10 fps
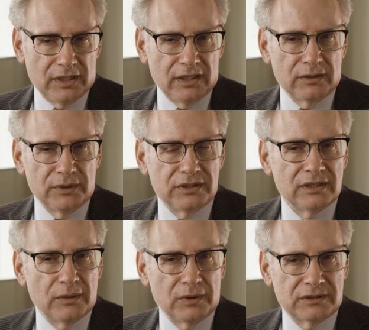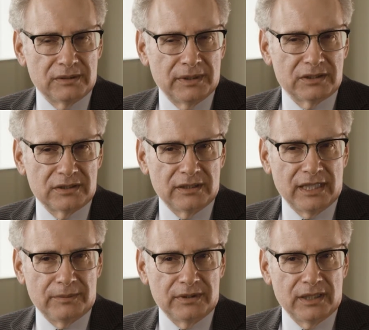And the reason that wasn't the best thing that
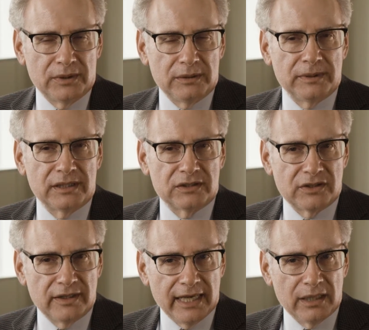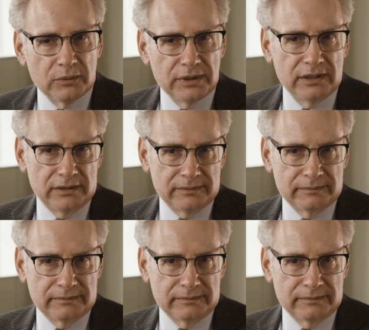happened that week, because that week,